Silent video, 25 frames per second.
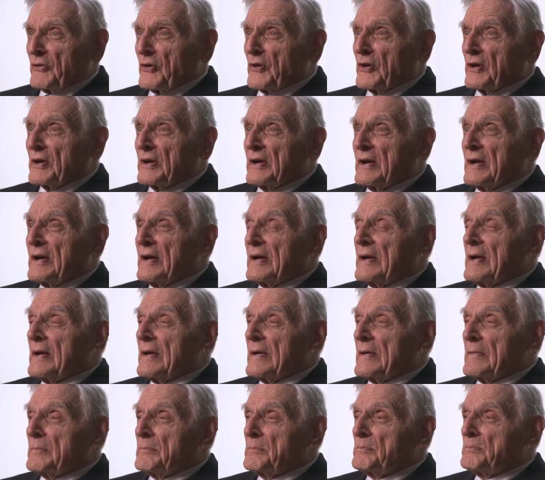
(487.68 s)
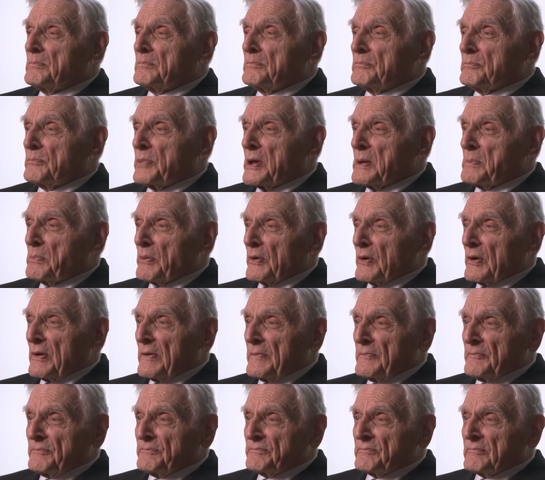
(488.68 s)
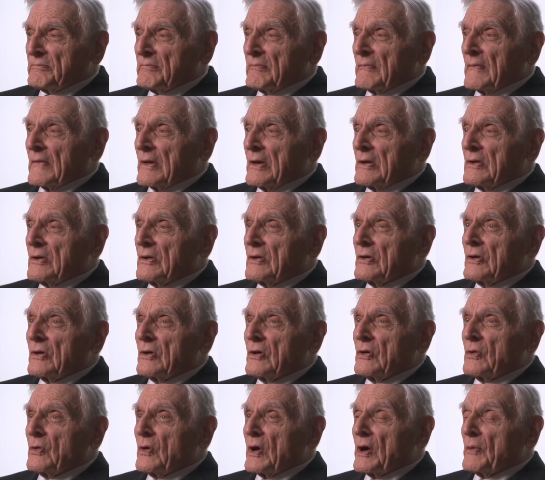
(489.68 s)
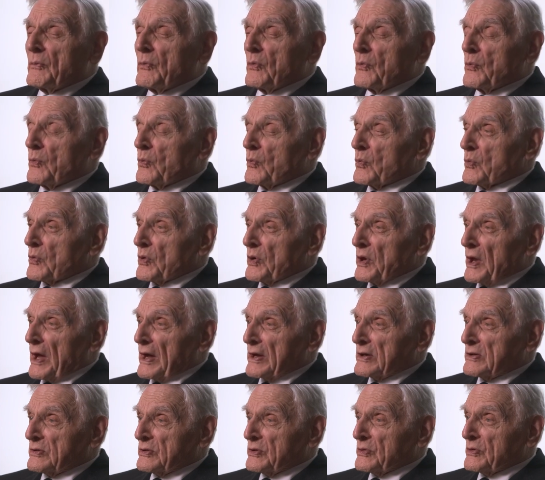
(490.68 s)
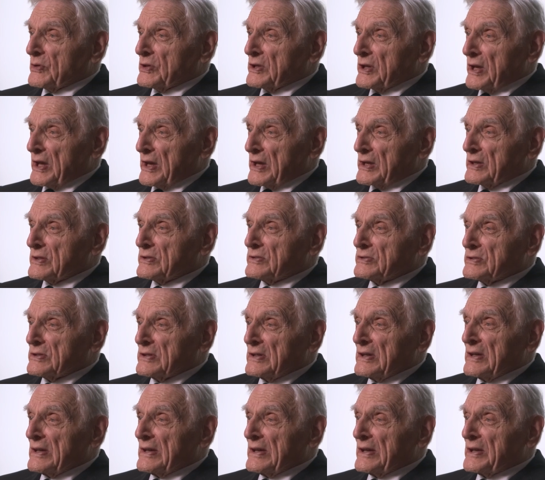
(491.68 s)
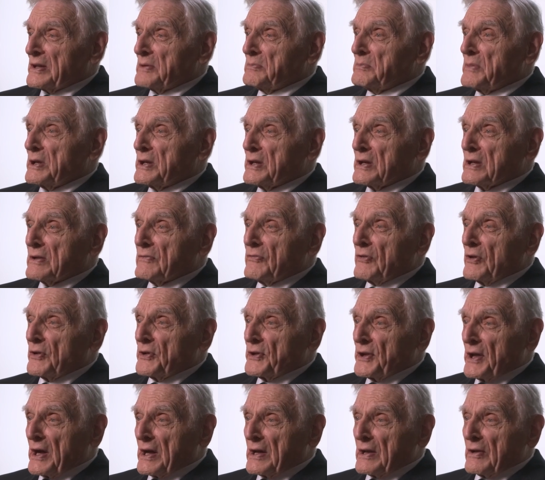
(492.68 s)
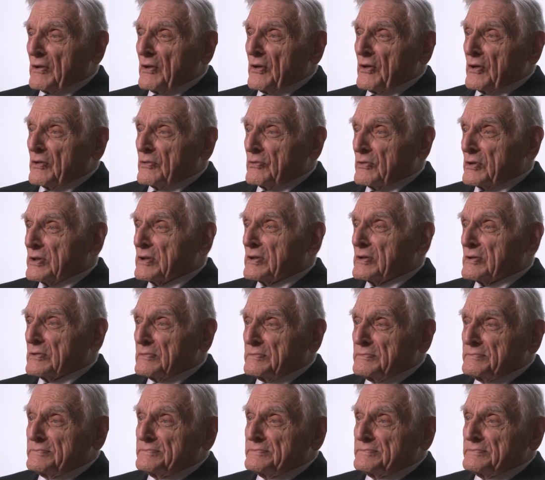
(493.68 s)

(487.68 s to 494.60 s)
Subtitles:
for people who like to engage in meaningful dialogue with you.